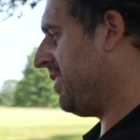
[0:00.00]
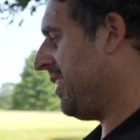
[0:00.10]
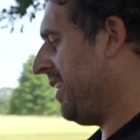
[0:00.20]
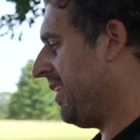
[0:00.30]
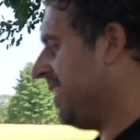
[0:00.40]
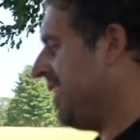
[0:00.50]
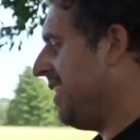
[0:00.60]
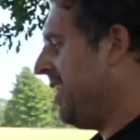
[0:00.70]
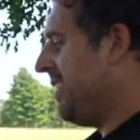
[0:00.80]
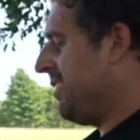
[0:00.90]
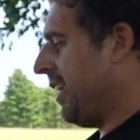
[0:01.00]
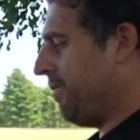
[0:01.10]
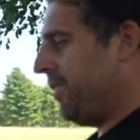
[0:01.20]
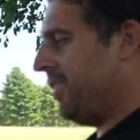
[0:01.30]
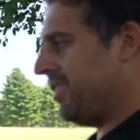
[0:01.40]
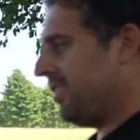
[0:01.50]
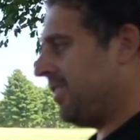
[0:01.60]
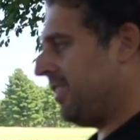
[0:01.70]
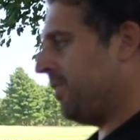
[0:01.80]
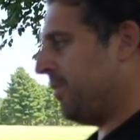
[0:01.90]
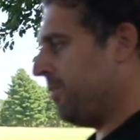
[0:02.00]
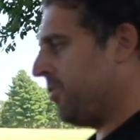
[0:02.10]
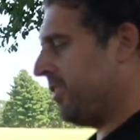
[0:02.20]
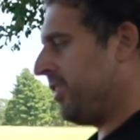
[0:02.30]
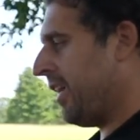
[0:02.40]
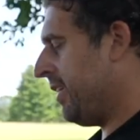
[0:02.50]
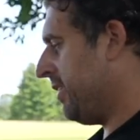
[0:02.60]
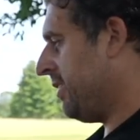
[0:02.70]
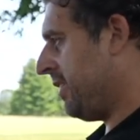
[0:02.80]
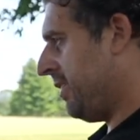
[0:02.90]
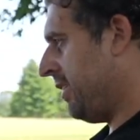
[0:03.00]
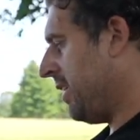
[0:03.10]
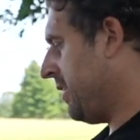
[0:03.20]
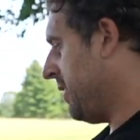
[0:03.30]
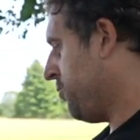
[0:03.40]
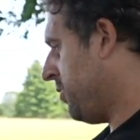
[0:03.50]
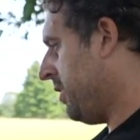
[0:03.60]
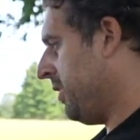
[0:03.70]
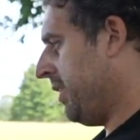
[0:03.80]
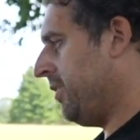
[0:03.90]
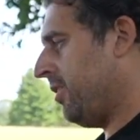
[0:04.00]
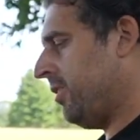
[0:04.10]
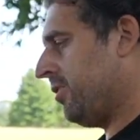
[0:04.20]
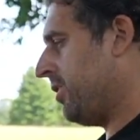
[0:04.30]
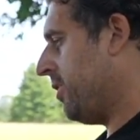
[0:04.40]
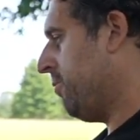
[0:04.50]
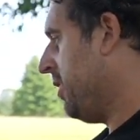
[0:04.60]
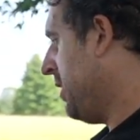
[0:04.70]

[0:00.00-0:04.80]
think, definitely feels a little bit more tighter than the 991, and also,